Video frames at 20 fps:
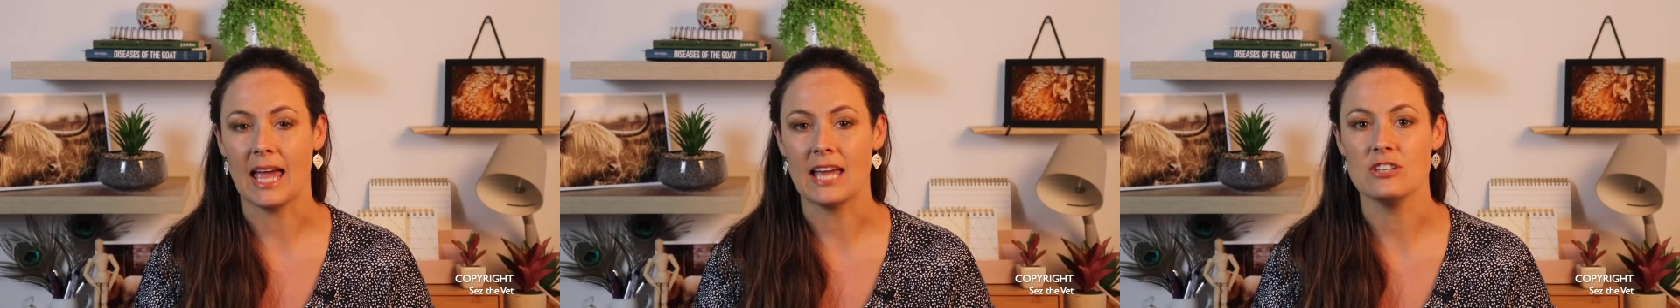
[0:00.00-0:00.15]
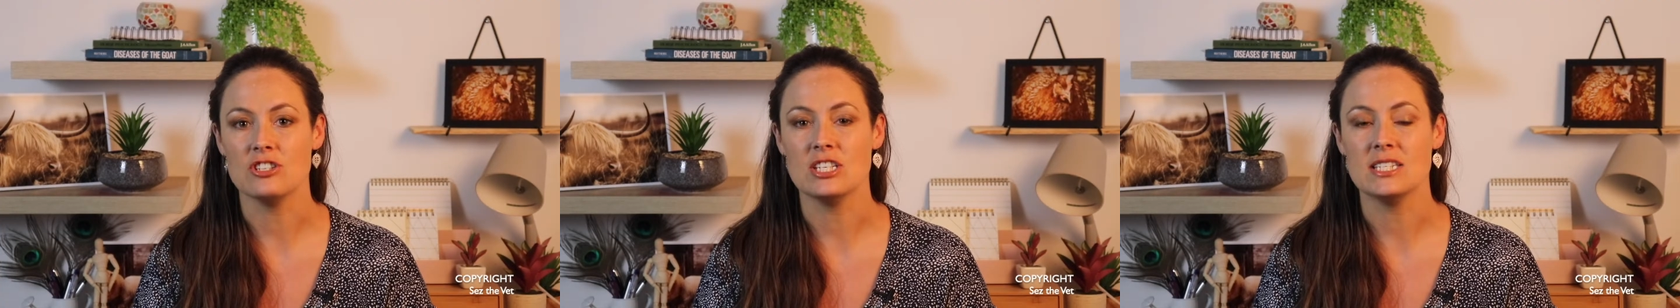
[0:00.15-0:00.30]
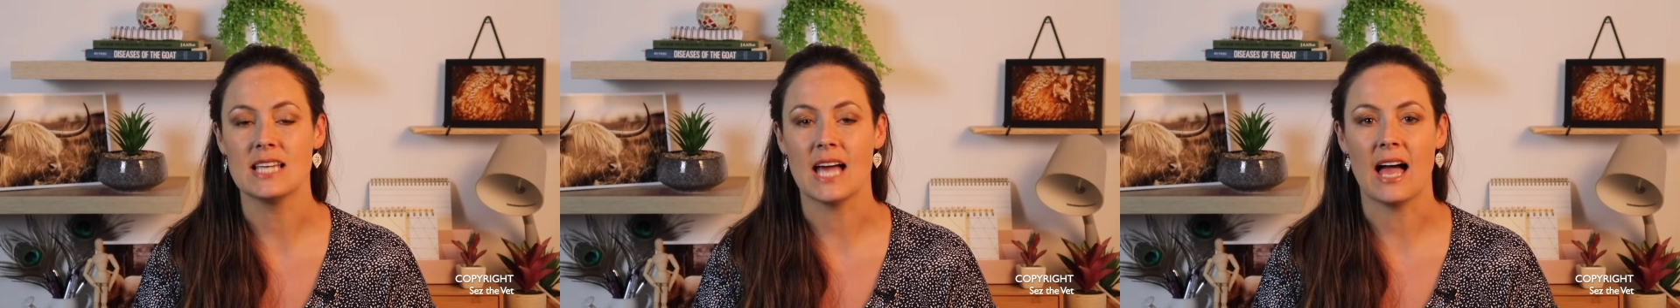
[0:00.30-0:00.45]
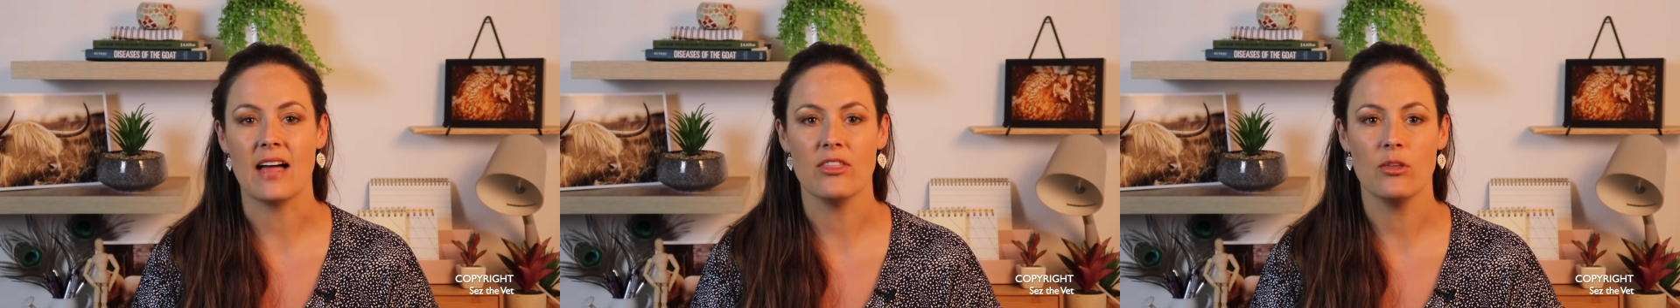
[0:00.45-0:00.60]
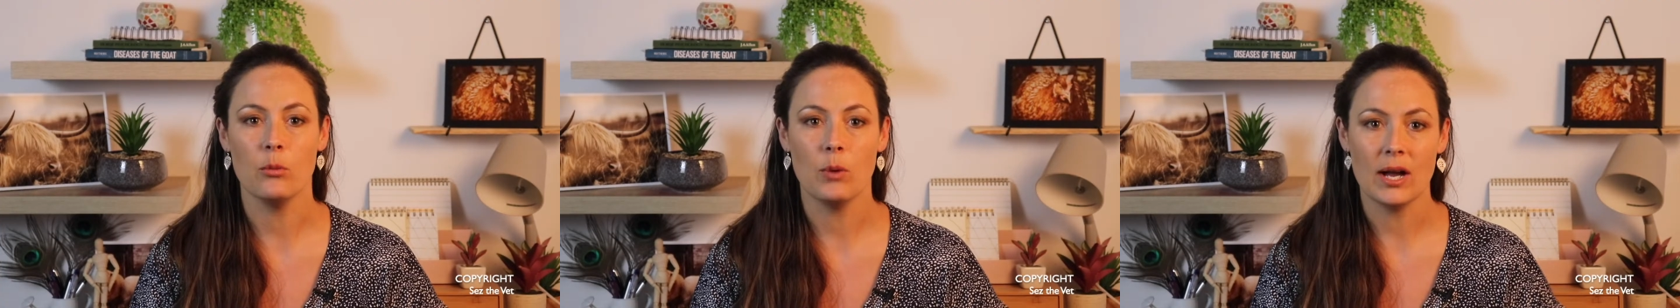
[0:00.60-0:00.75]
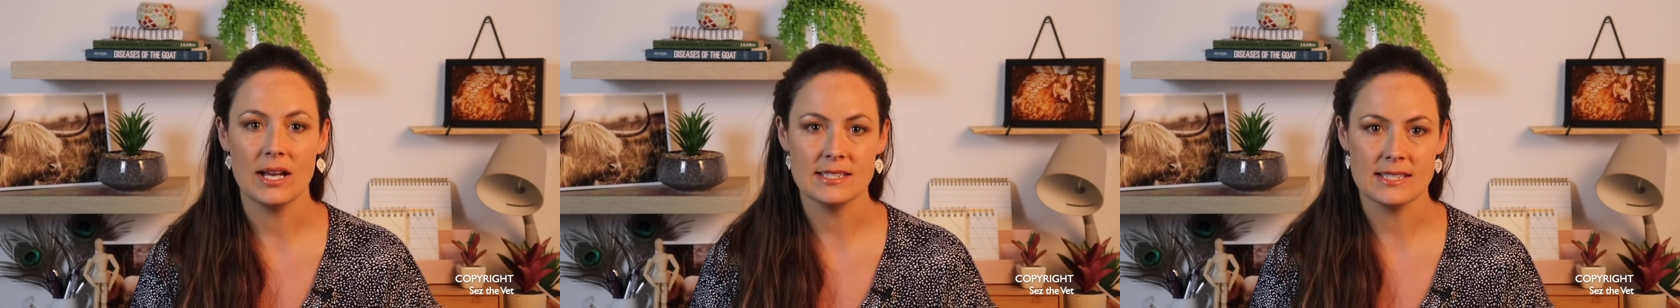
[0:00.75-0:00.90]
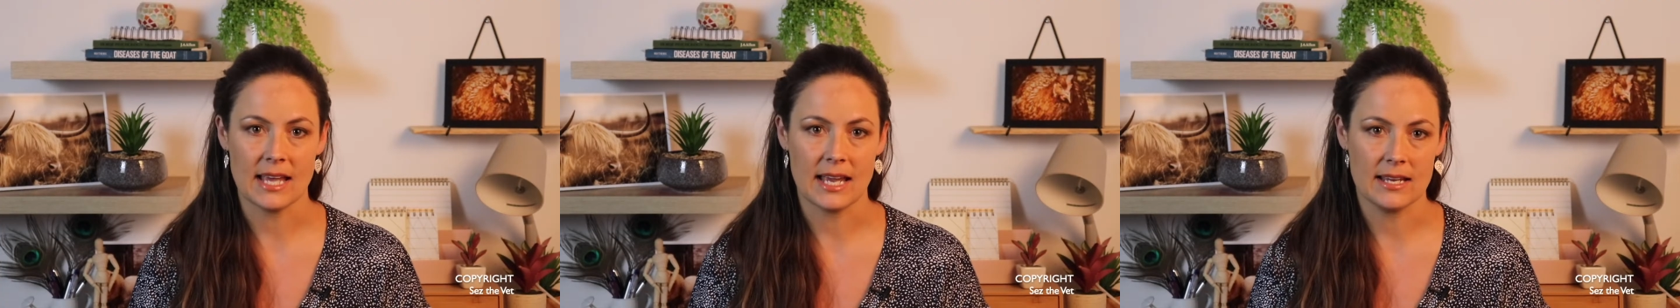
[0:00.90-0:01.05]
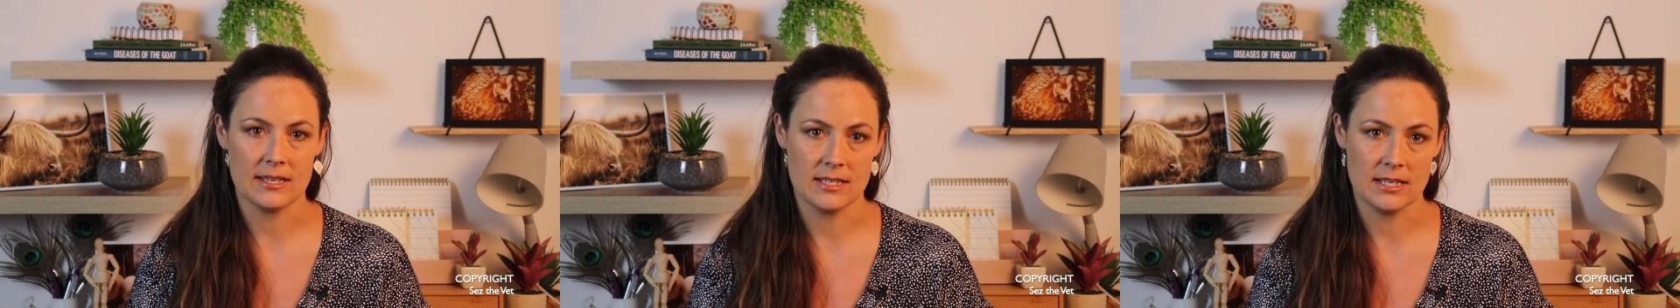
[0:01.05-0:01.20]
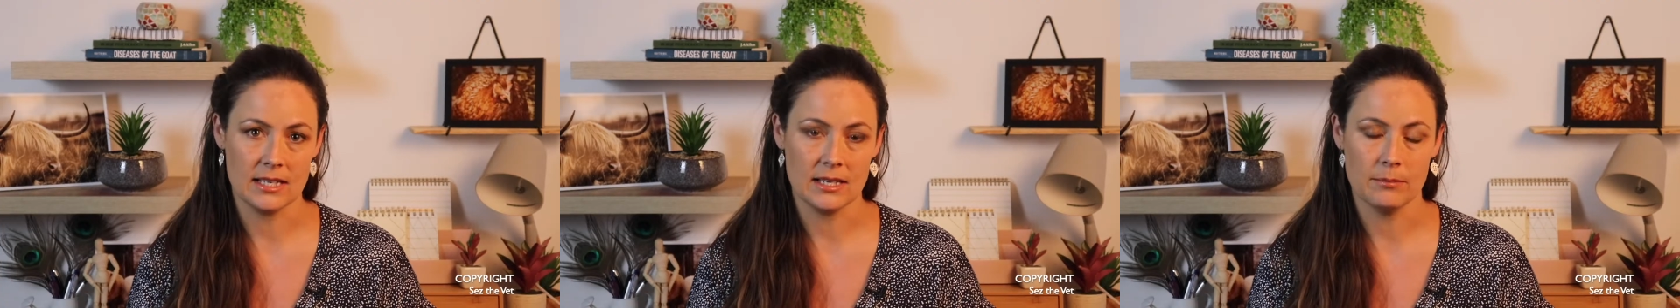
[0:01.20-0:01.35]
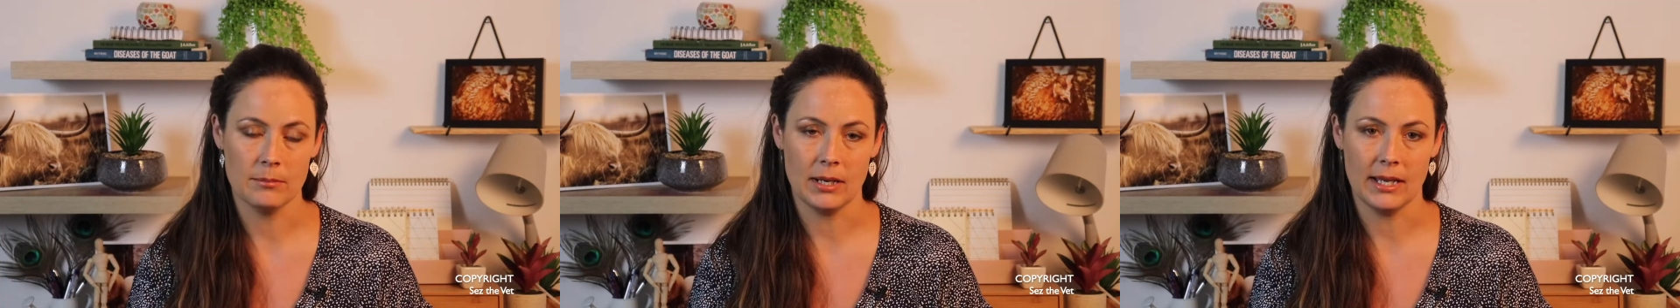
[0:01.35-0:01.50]
and she's otherwise
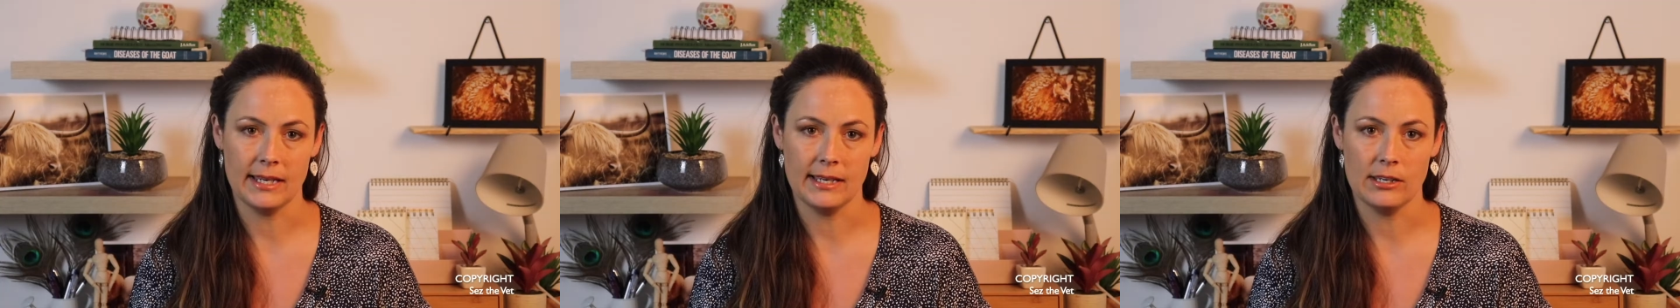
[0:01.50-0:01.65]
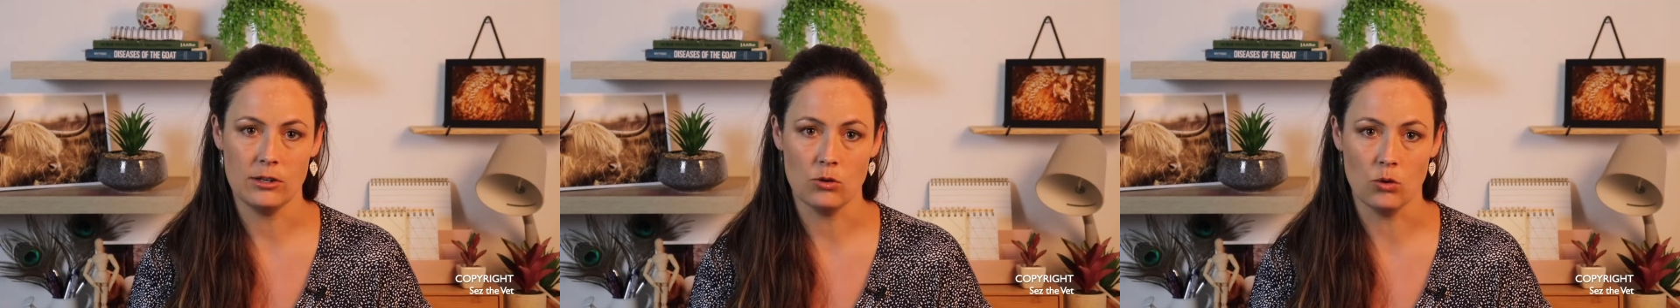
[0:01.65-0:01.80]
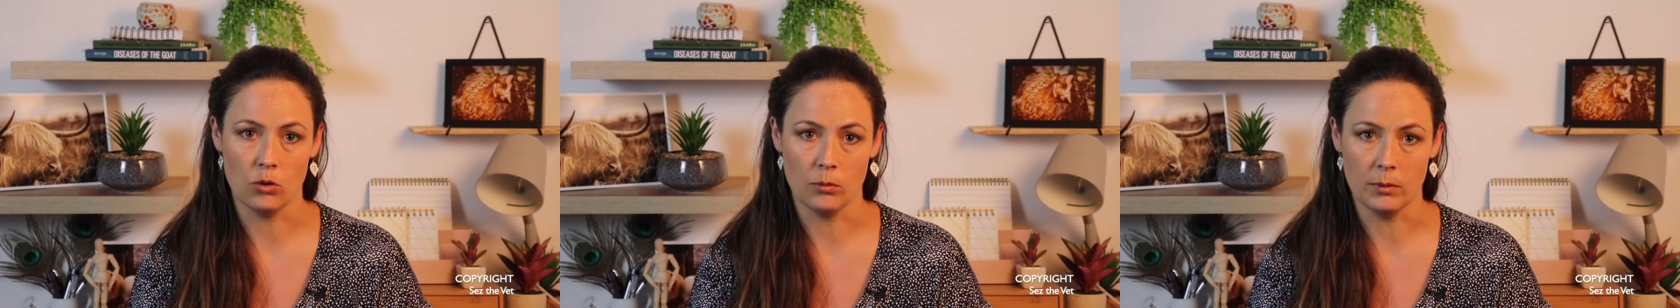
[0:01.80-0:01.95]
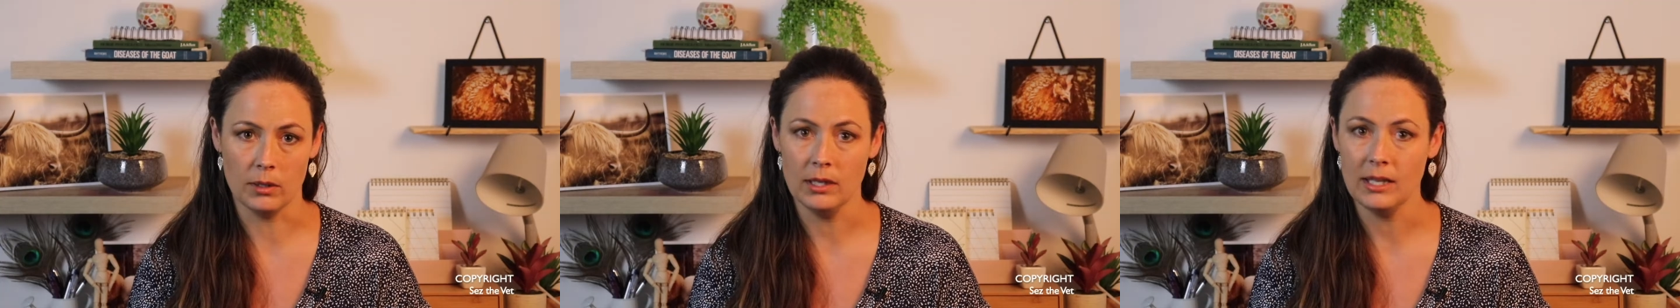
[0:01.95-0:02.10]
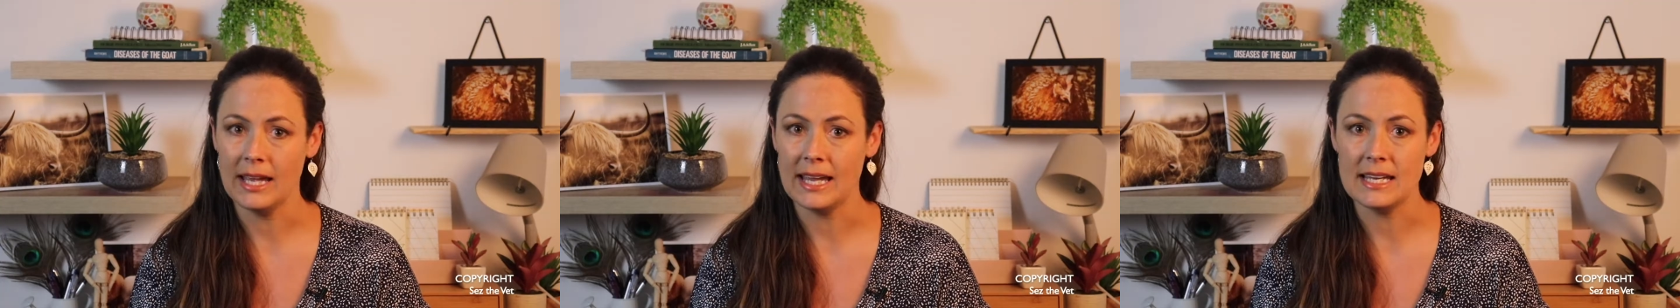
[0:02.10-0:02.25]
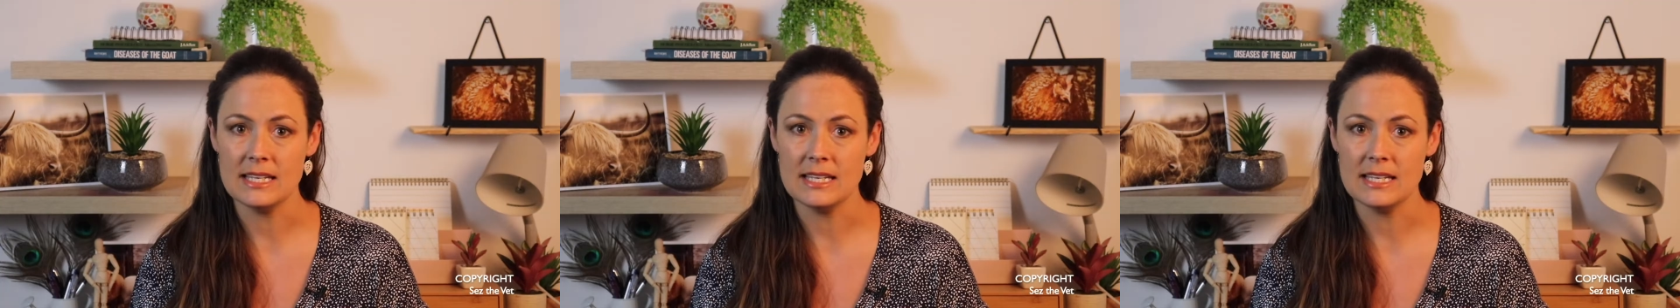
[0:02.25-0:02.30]
acting completely normal,